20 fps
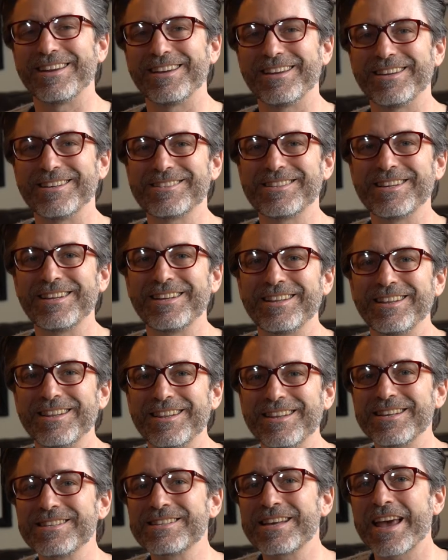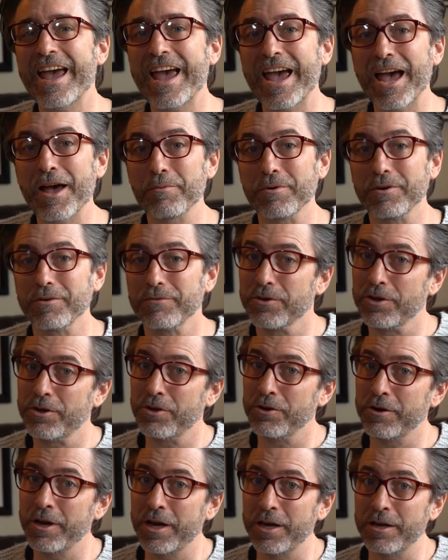You see, this habit of
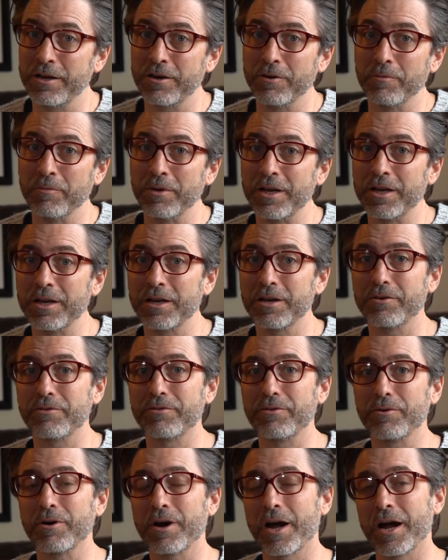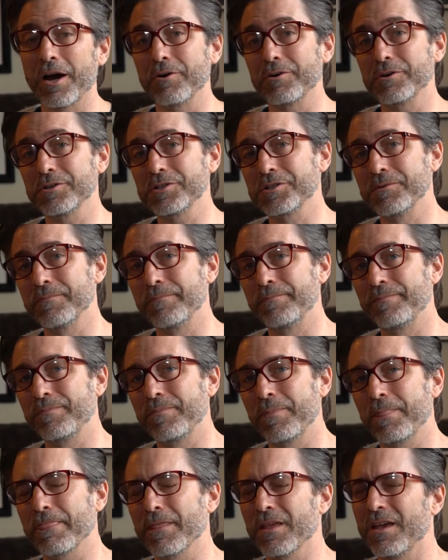curating your media to 4 hours,
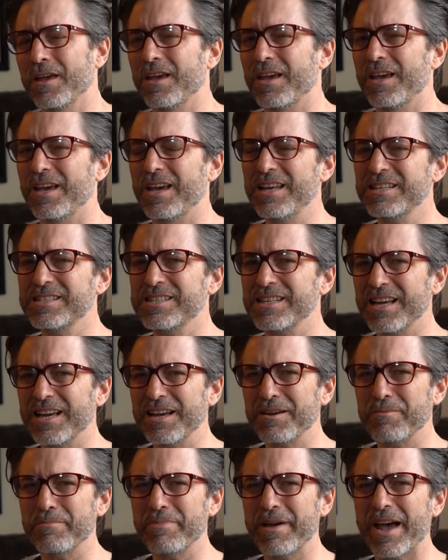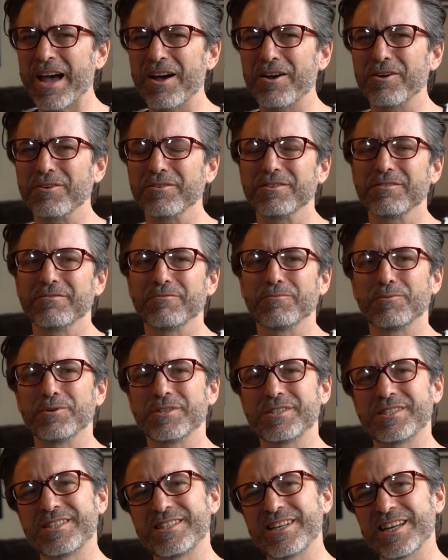it's about
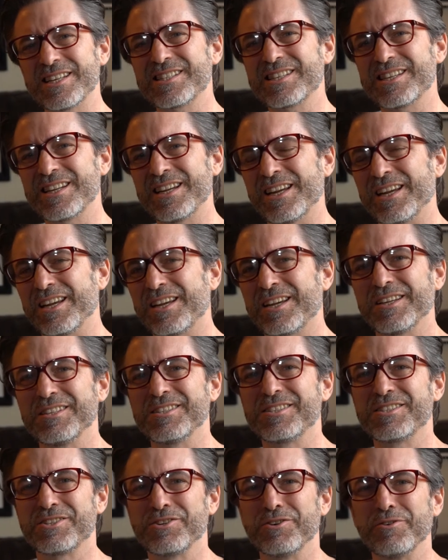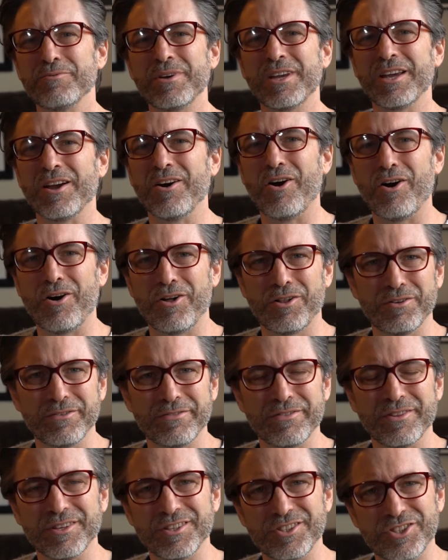resisting consuming all
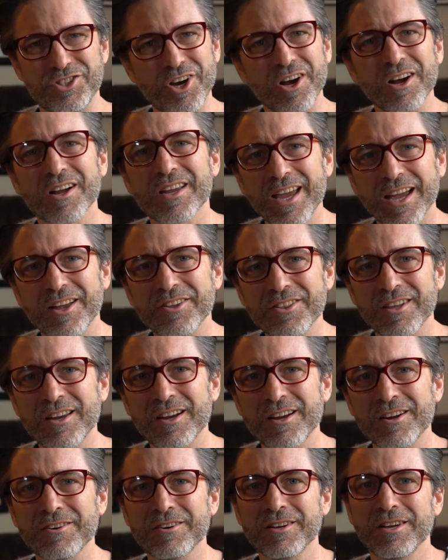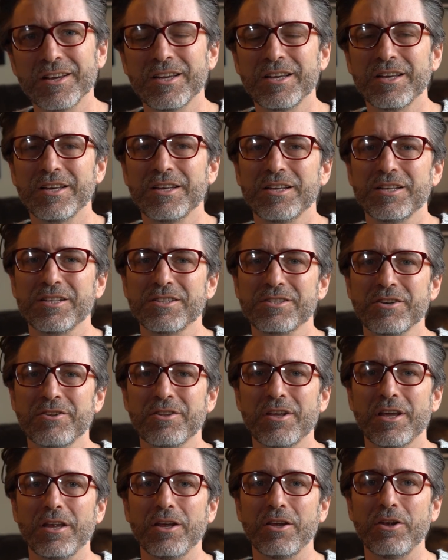of the junk out there so
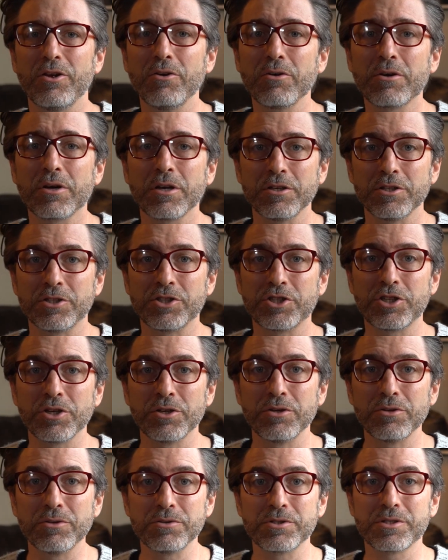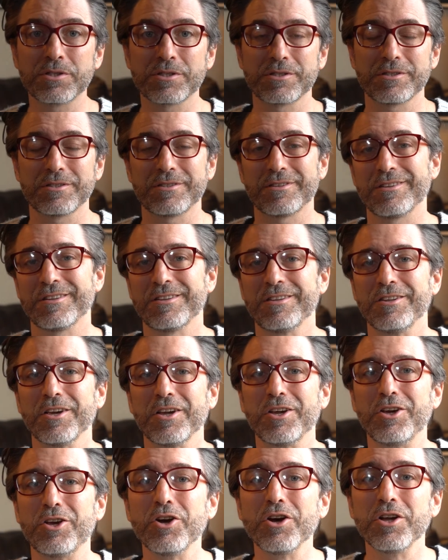that you can choose the
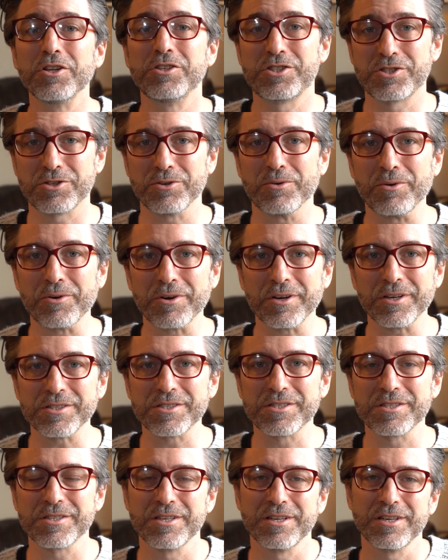good stories,